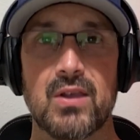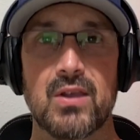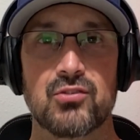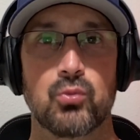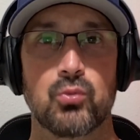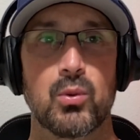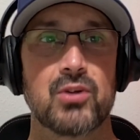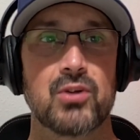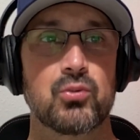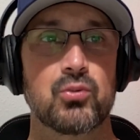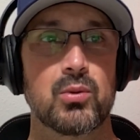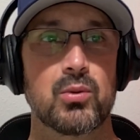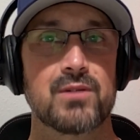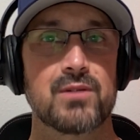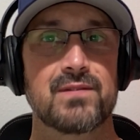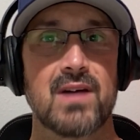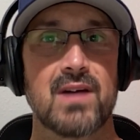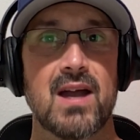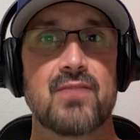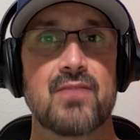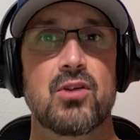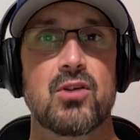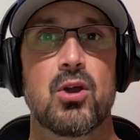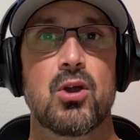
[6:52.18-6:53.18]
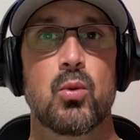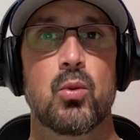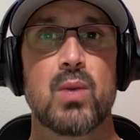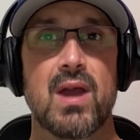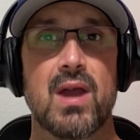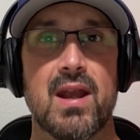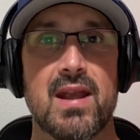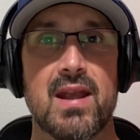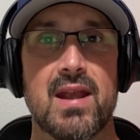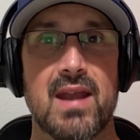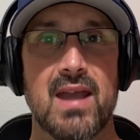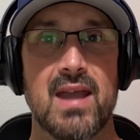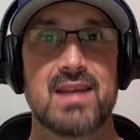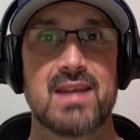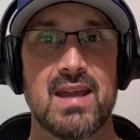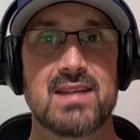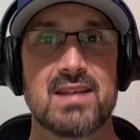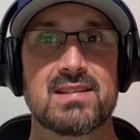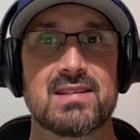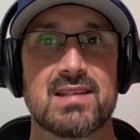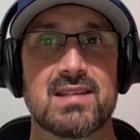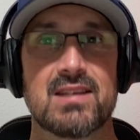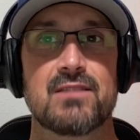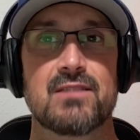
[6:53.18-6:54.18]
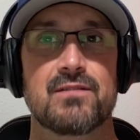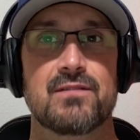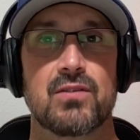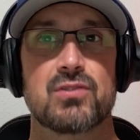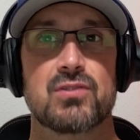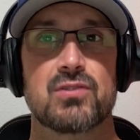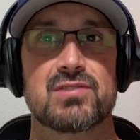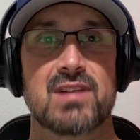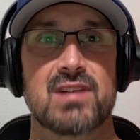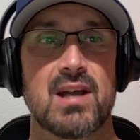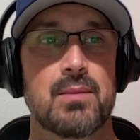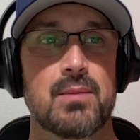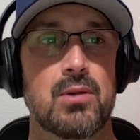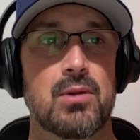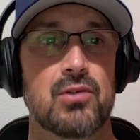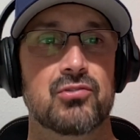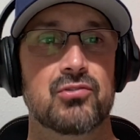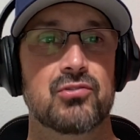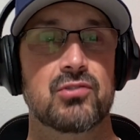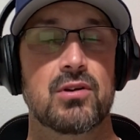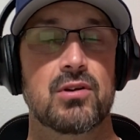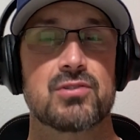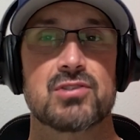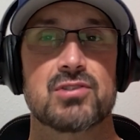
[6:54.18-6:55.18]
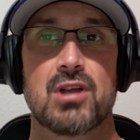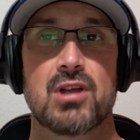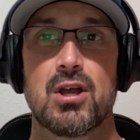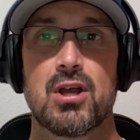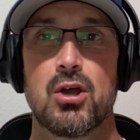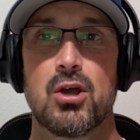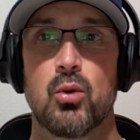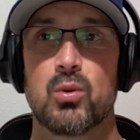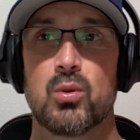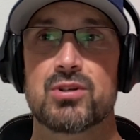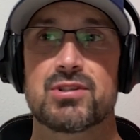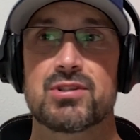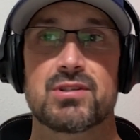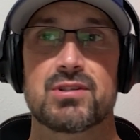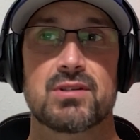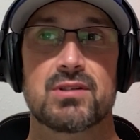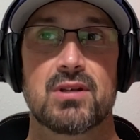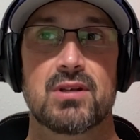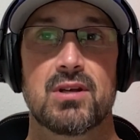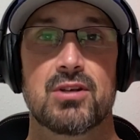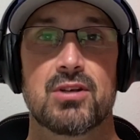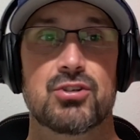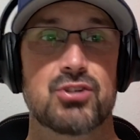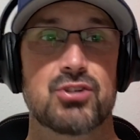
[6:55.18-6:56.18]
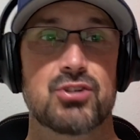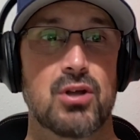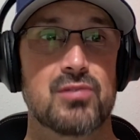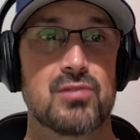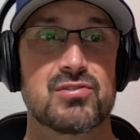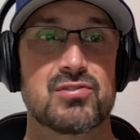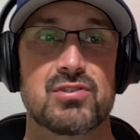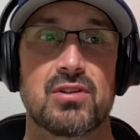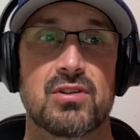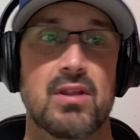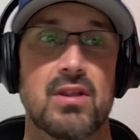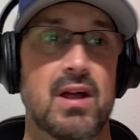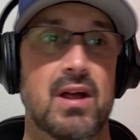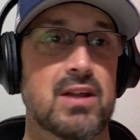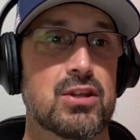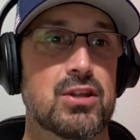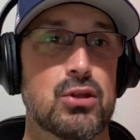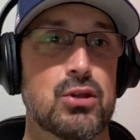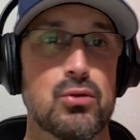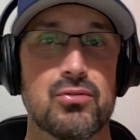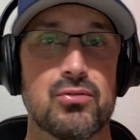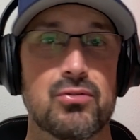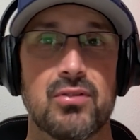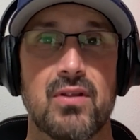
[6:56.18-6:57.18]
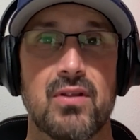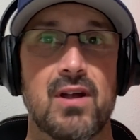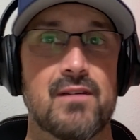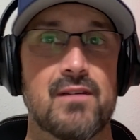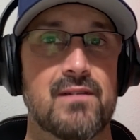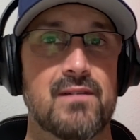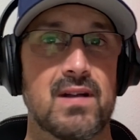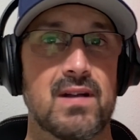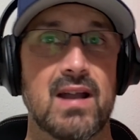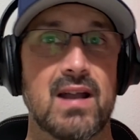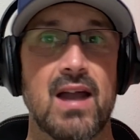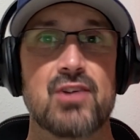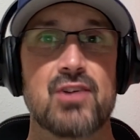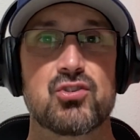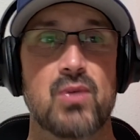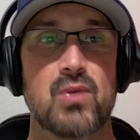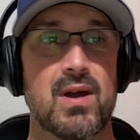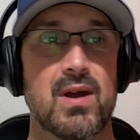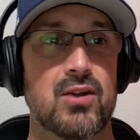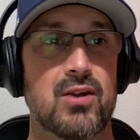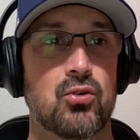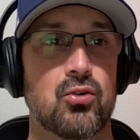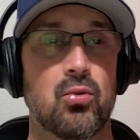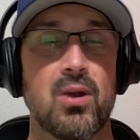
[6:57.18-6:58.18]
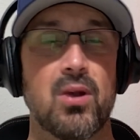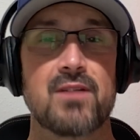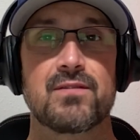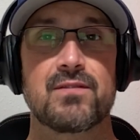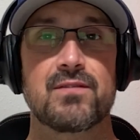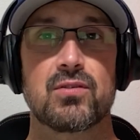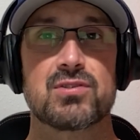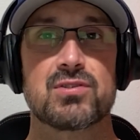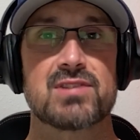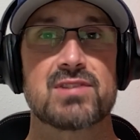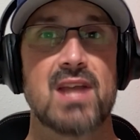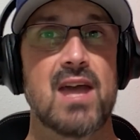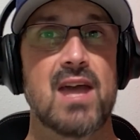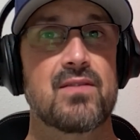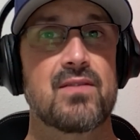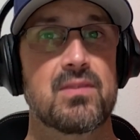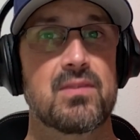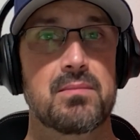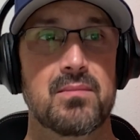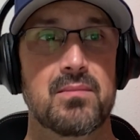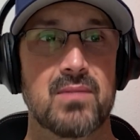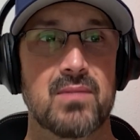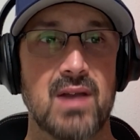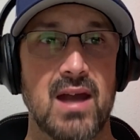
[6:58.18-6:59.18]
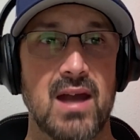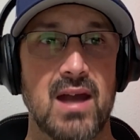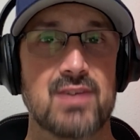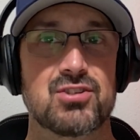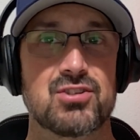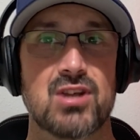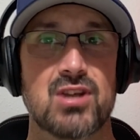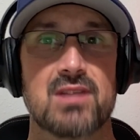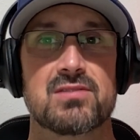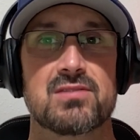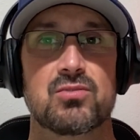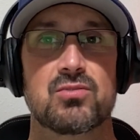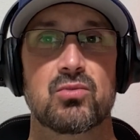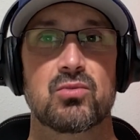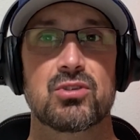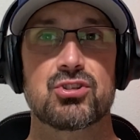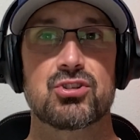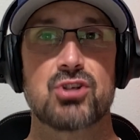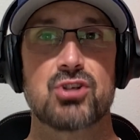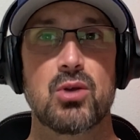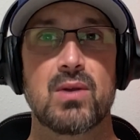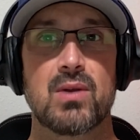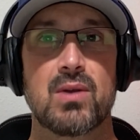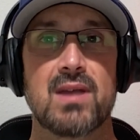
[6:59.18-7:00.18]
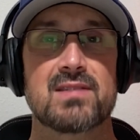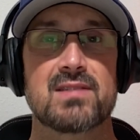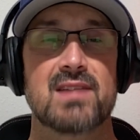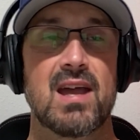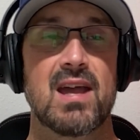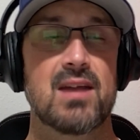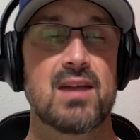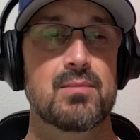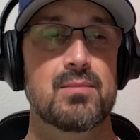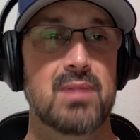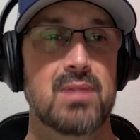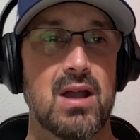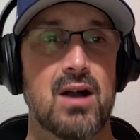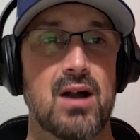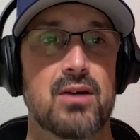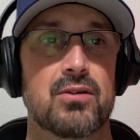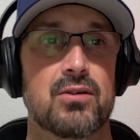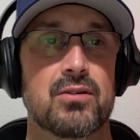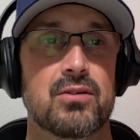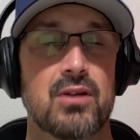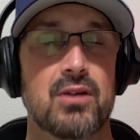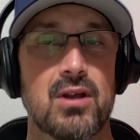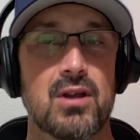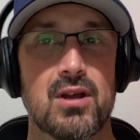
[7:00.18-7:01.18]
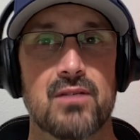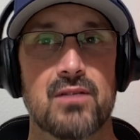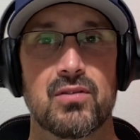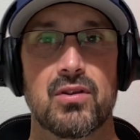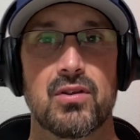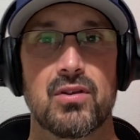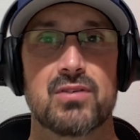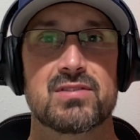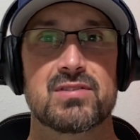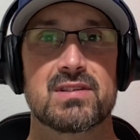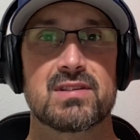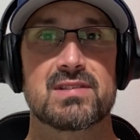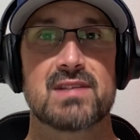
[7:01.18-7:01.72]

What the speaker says: in 2025, we had 19 first-time All-Stars, which shows there's a lot of youth, a lot of guys who had a great first half and got a chance to really showcase that and be honored for their